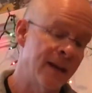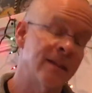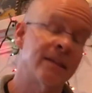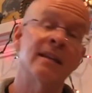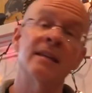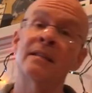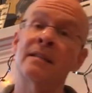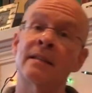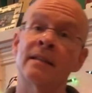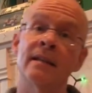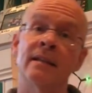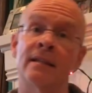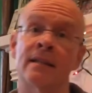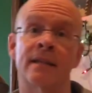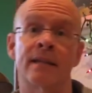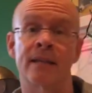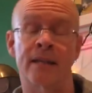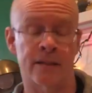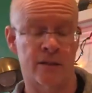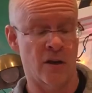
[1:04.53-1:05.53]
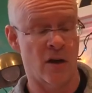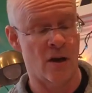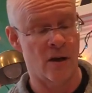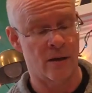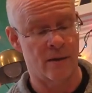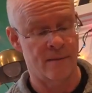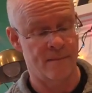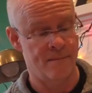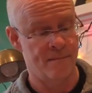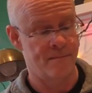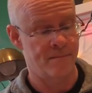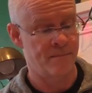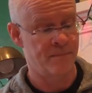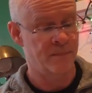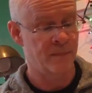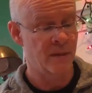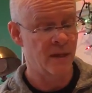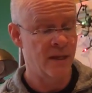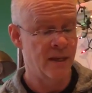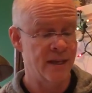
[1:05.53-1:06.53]
This is Stick Dog.
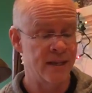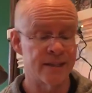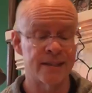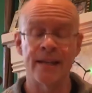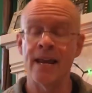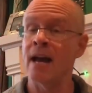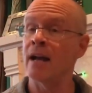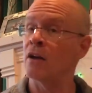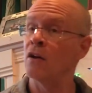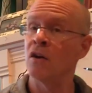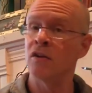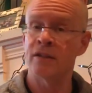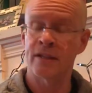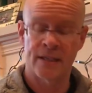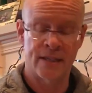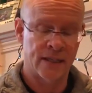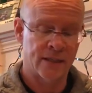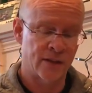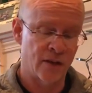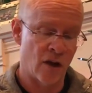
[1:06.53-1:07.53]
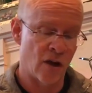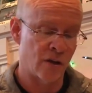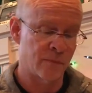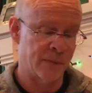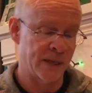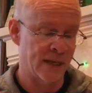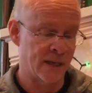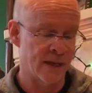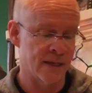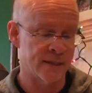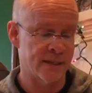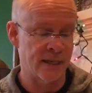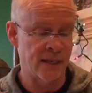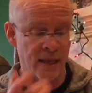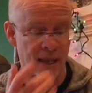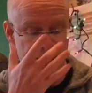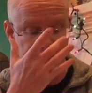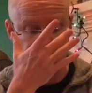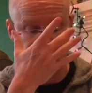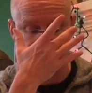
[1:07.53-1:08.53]
He is not called Stick Dog because he
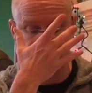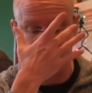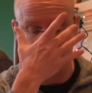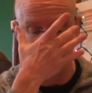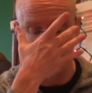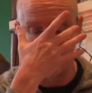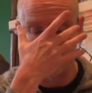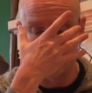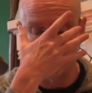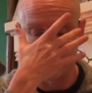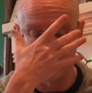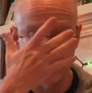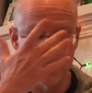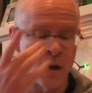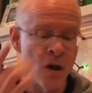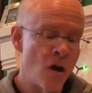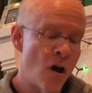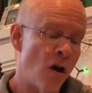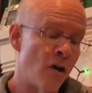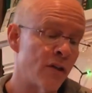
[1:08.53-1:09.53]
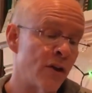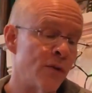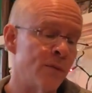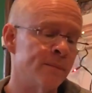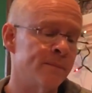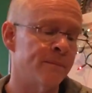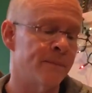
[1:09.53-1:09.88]
likes sticks. Although,